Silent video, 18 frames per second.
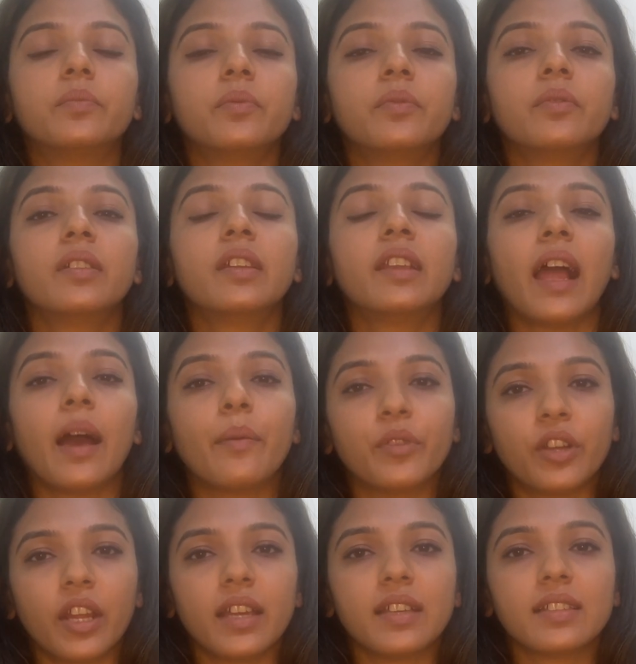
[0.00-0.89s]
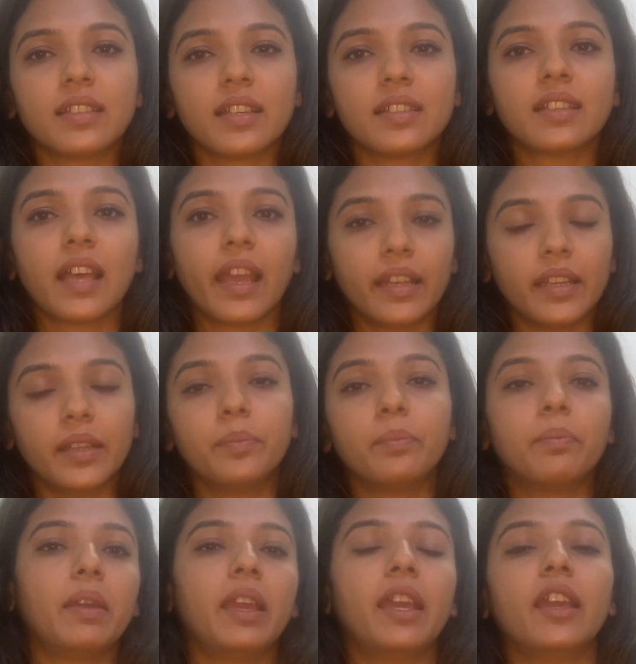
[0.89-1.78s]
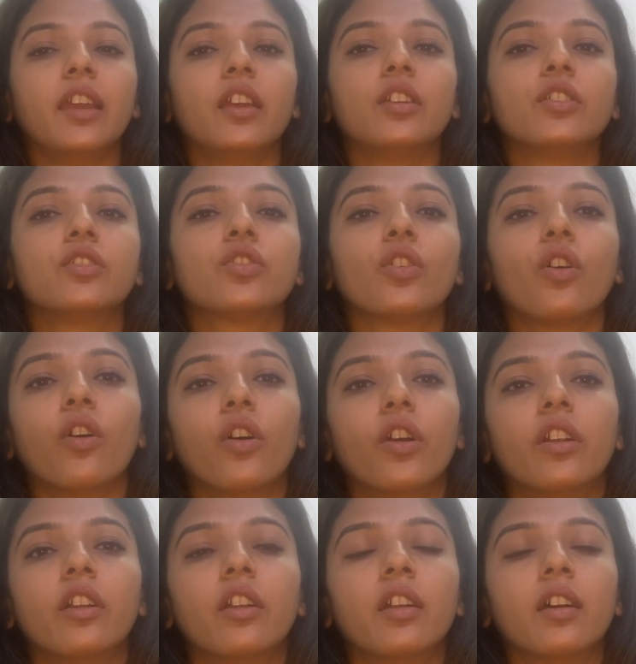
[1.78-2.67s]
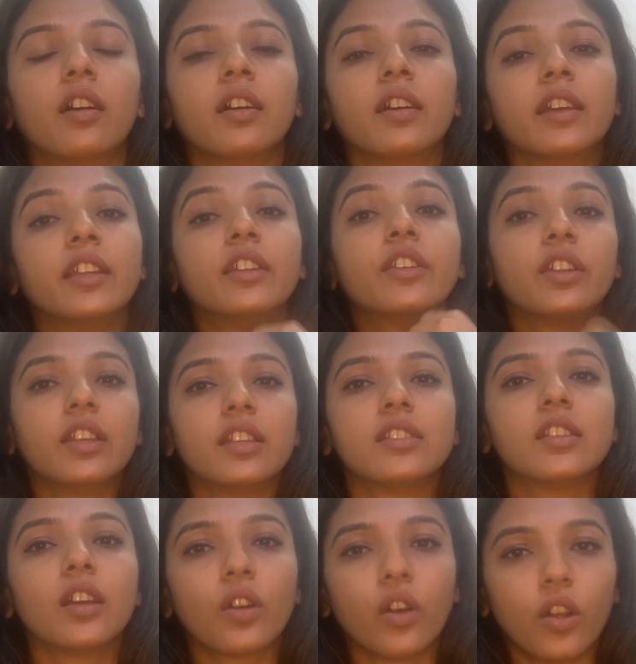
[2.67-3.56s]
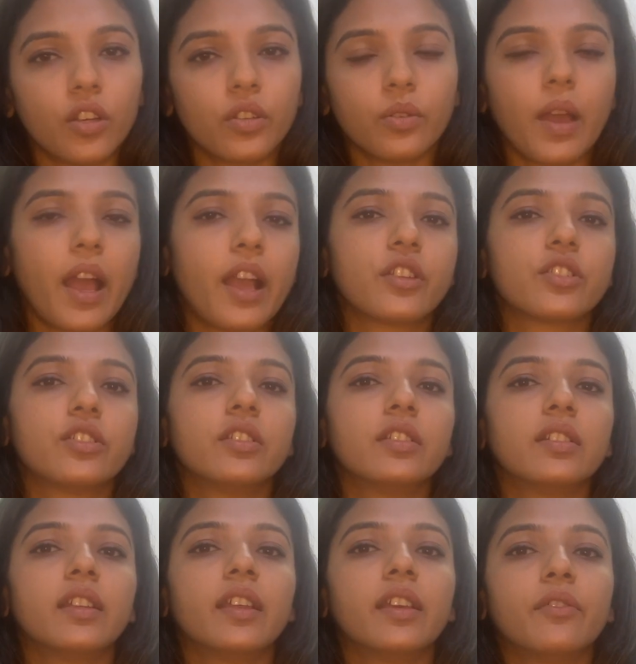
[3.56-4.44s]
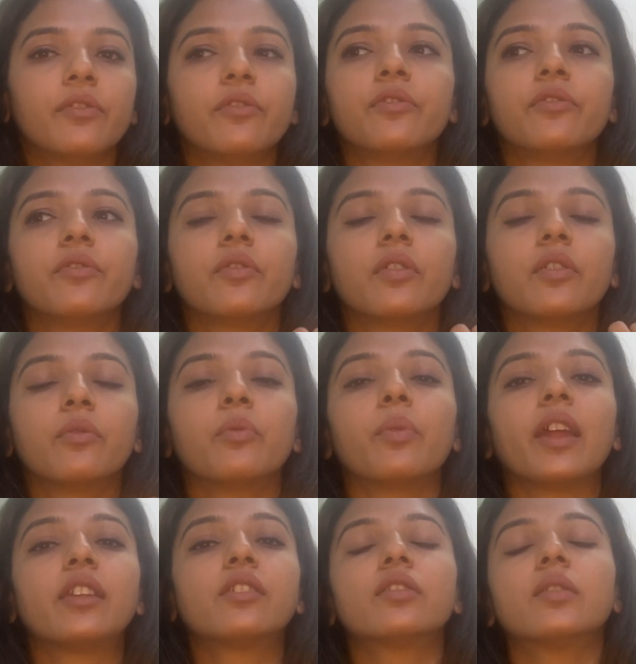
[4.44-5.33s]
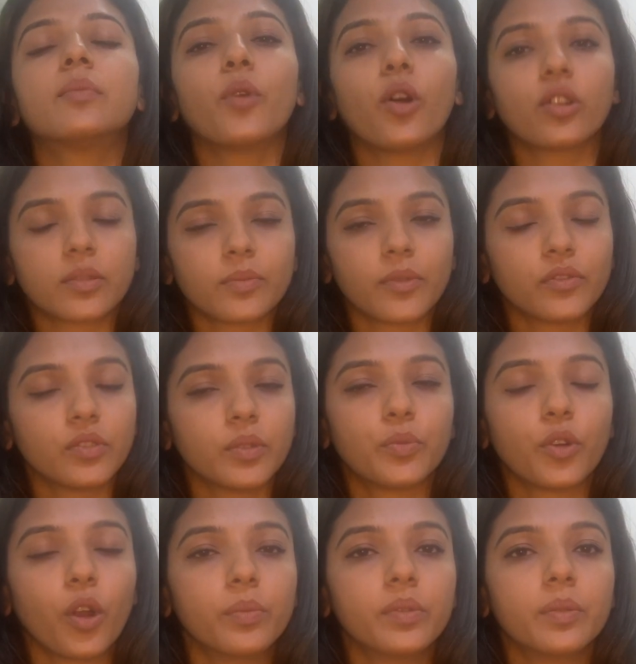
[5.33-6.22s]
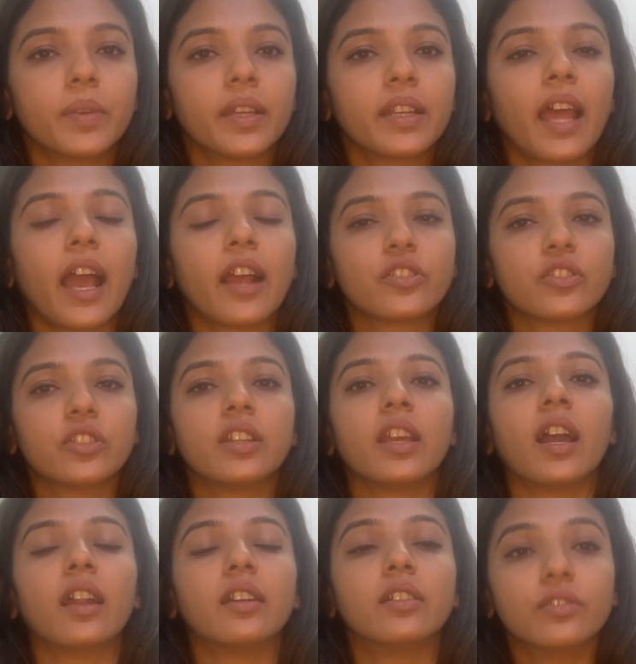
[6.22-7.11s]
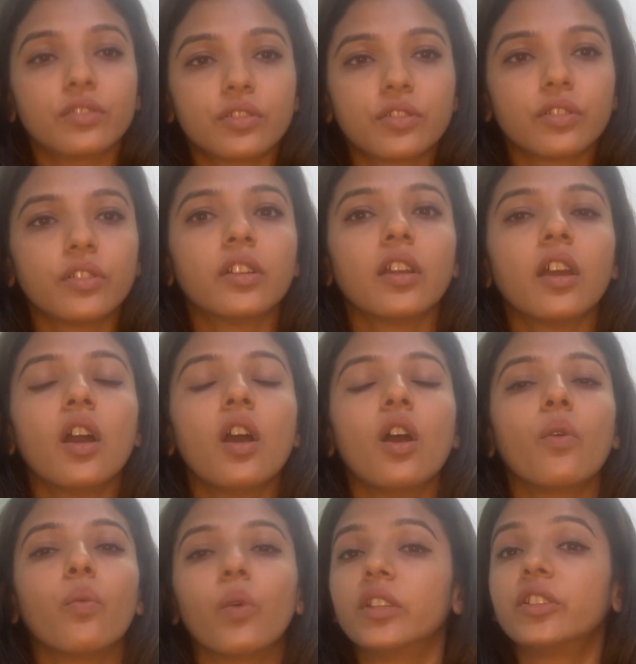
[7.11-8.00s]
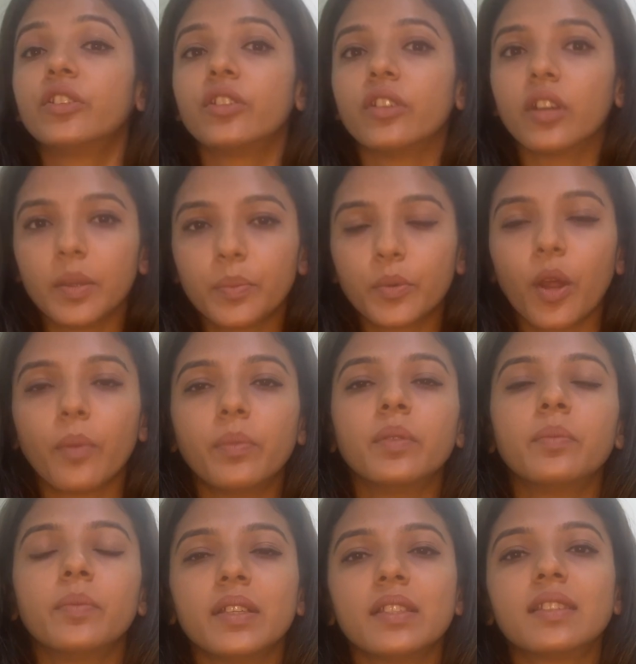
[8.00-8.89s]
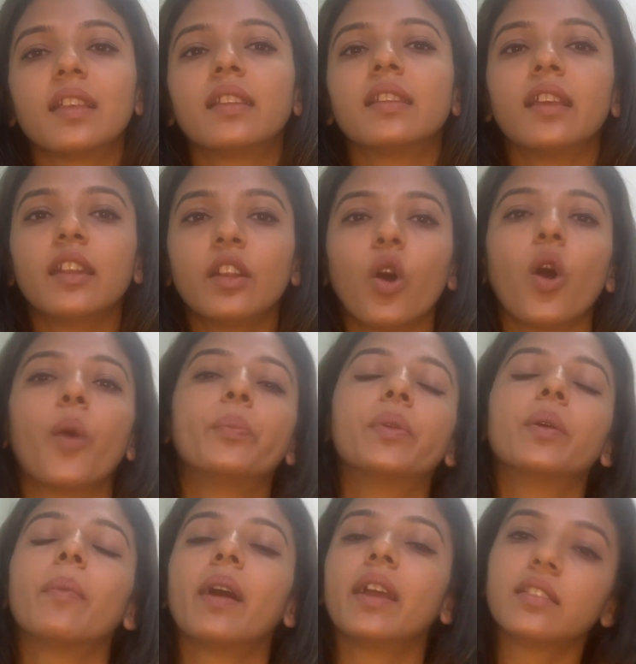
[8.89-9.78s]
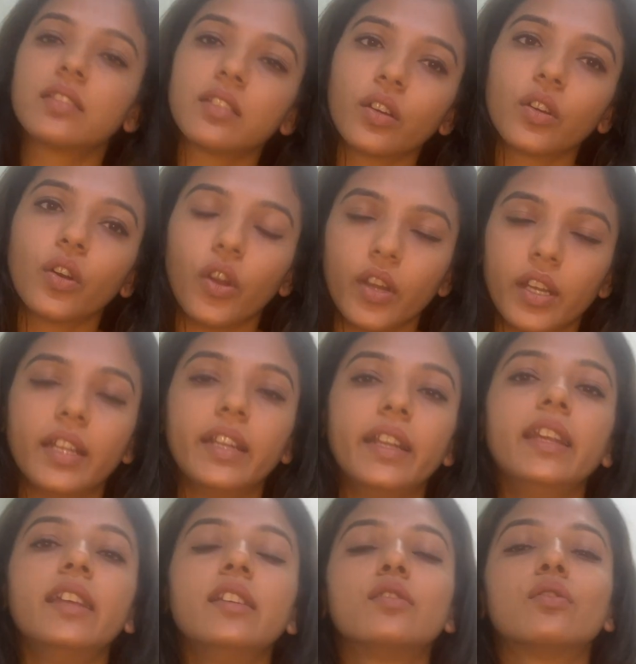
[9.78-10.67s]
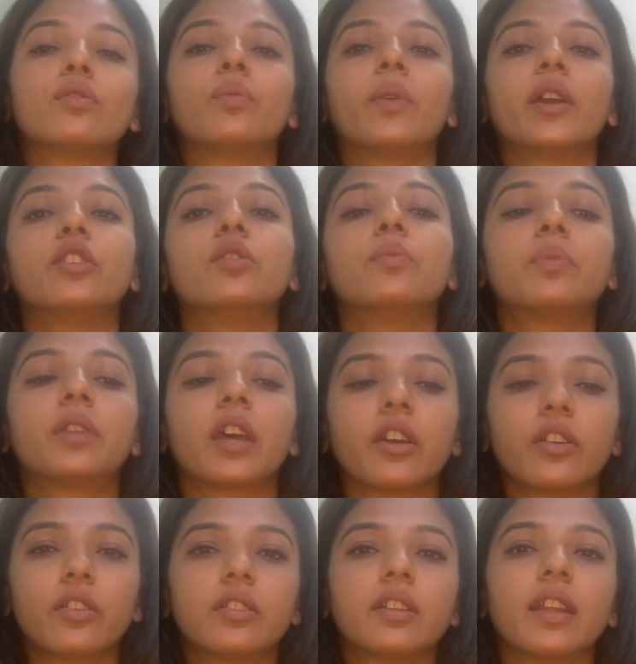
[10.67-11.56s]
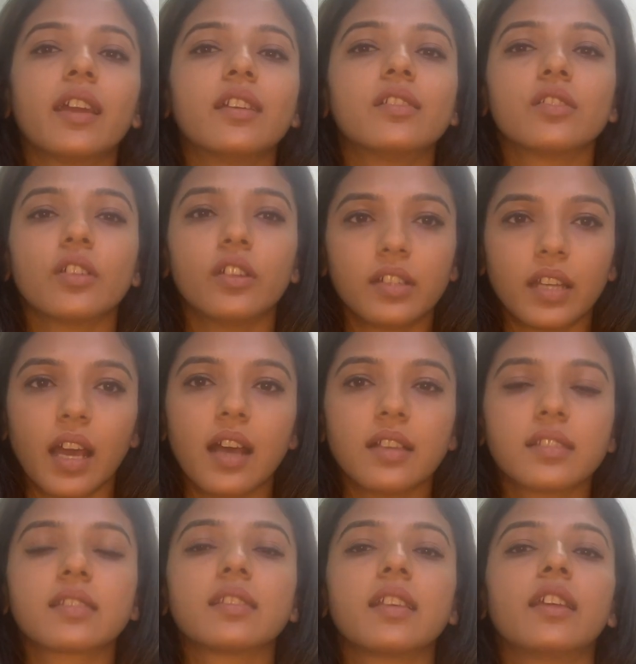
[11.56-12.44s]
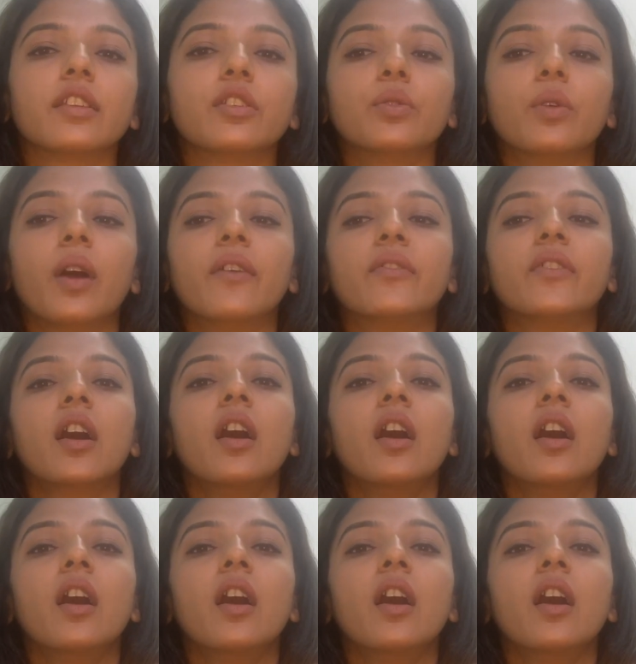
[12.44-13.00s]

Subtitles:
glamorize the sign-in page or increase their call to action. They went to the bottom of the problem and actually understood what the real problem is, and then optimized accordingly. So when you prioritize your tasks and you have